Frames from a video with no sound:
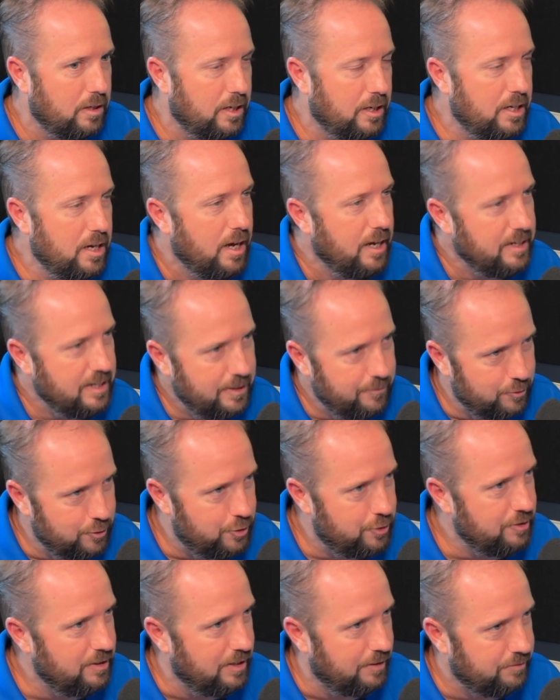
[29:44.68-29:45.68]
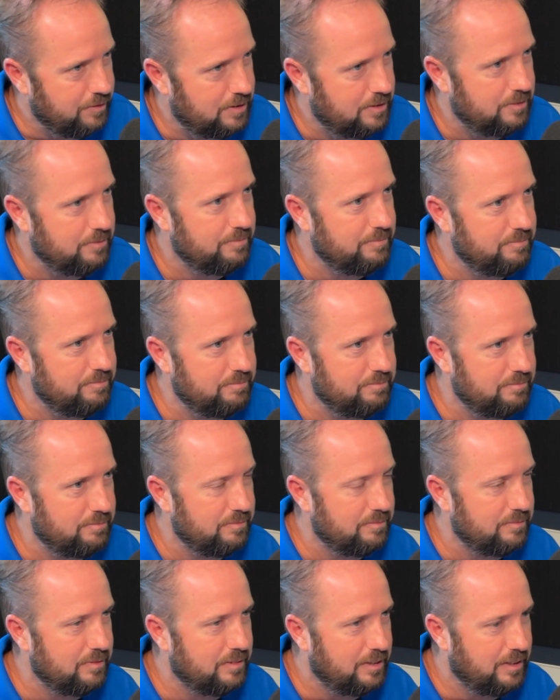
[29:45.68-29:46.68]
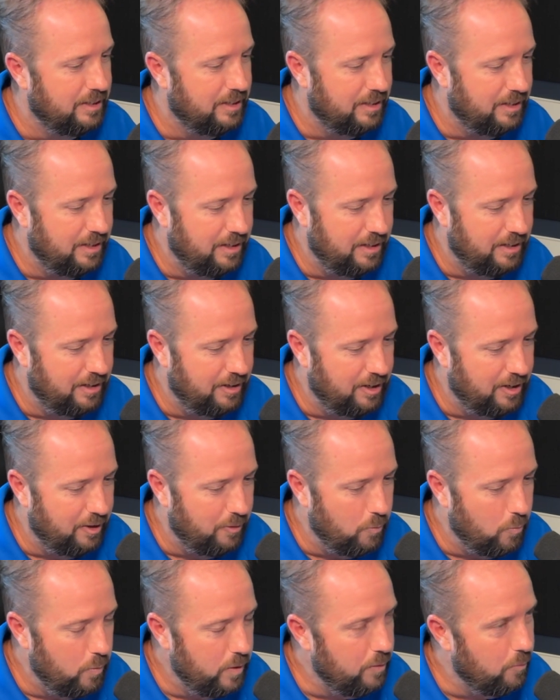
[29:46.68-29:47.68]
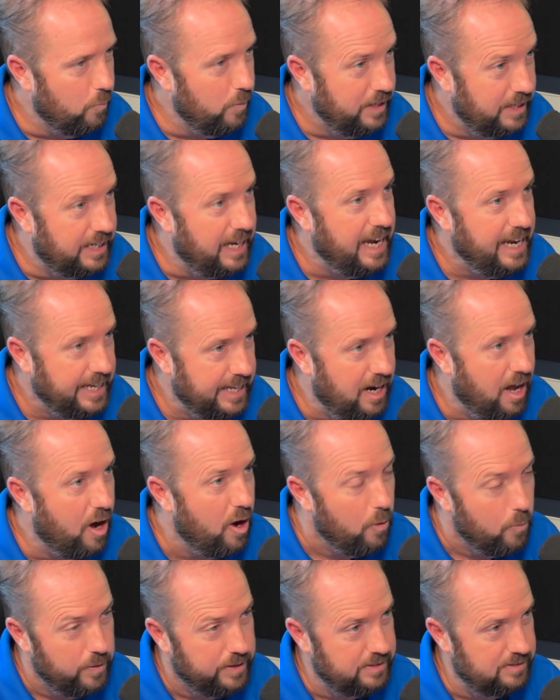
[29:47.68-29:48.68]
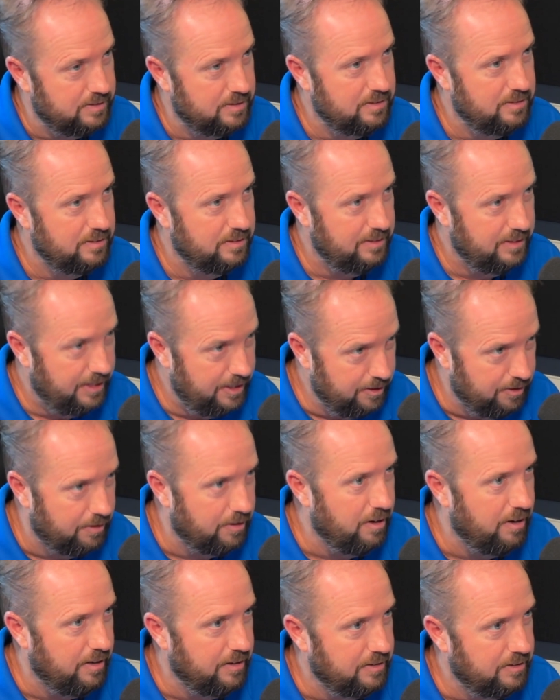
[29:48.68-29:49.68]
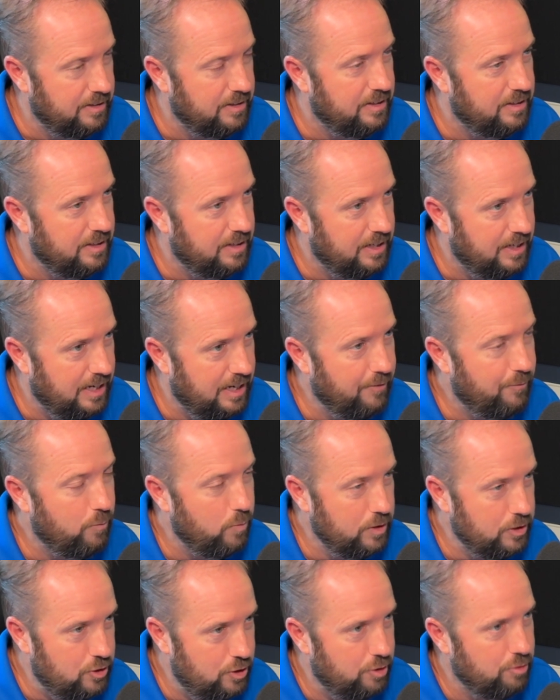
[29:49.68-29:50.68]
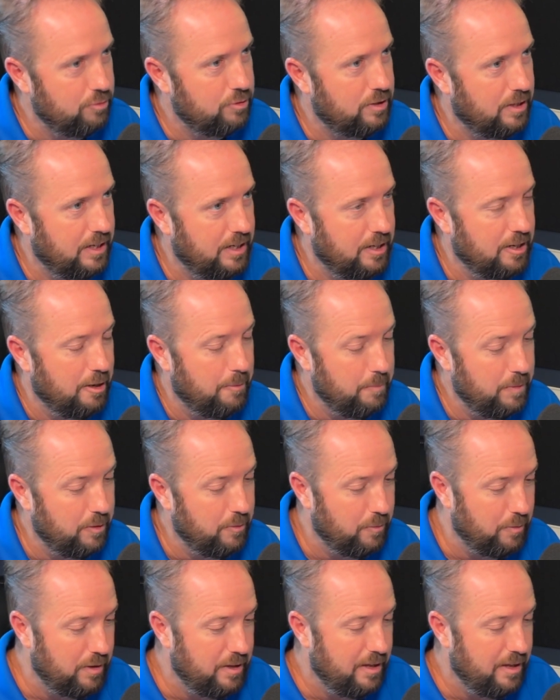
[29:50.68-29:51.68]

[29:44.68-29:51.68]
God never drifts. Yeah. We we can always hear God if we choose to hear Him, but